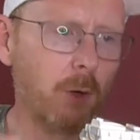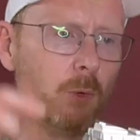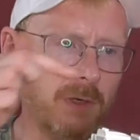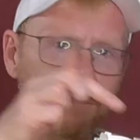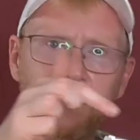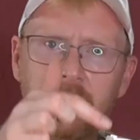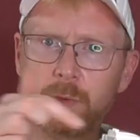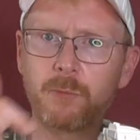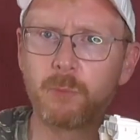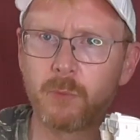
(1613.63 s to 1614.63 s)
only thing
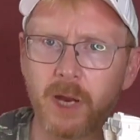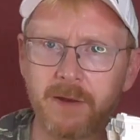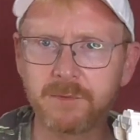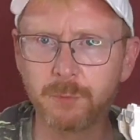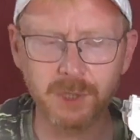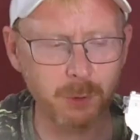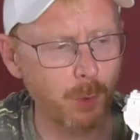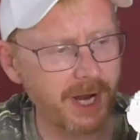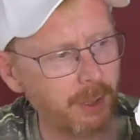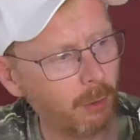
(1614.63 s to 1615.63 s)
you have to be
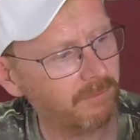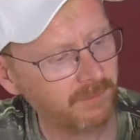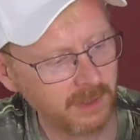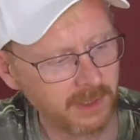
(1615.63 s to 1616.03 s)
aware of.